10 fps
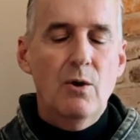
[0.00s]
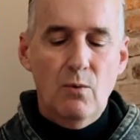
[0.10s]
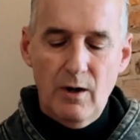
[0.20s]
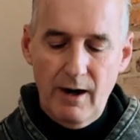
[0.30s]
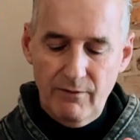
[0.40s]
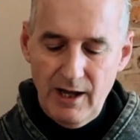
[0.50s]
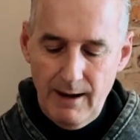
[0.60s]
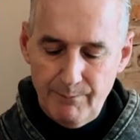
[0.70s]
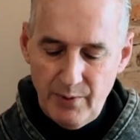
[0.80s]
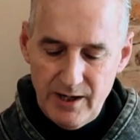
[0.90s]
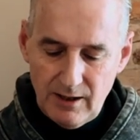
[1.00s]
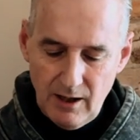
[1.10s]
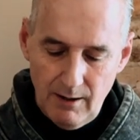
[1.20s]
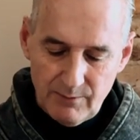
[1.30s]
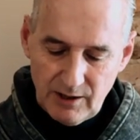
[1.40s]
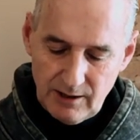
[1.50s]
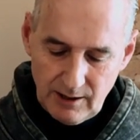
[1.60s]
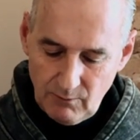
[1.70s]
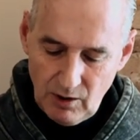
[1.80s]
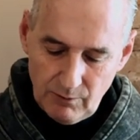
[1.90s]
wherever that bite comes,
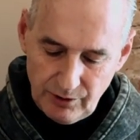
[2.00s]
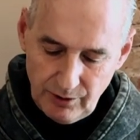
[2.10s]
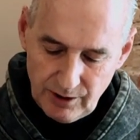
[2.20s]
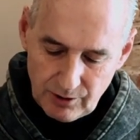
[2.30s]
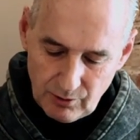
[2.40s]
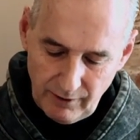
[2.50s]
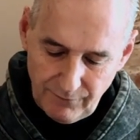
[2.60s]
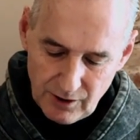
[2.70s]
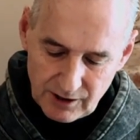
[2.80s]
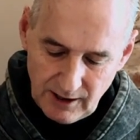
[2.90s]
we'll do this drawing first.